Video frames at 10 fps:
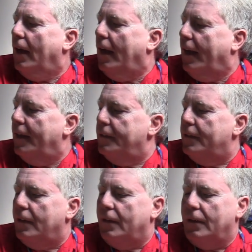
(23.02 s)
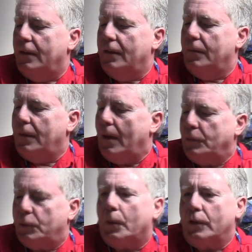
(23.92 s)
And
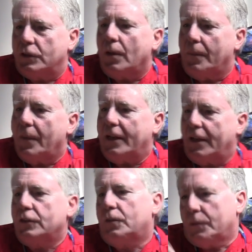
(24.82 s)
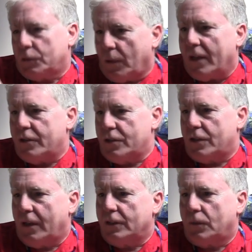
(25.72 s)
I'm supporting some of my customers. Roger's
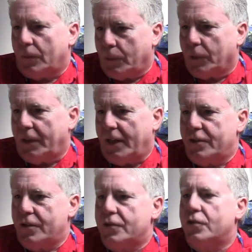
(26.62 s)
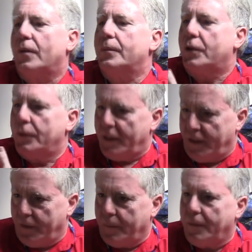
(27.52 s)
a customer, bought an engine, so I'm
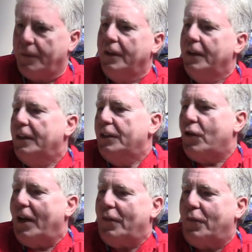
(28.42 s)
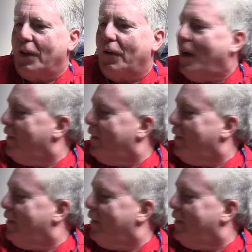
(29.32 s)
tuning him and trying to figure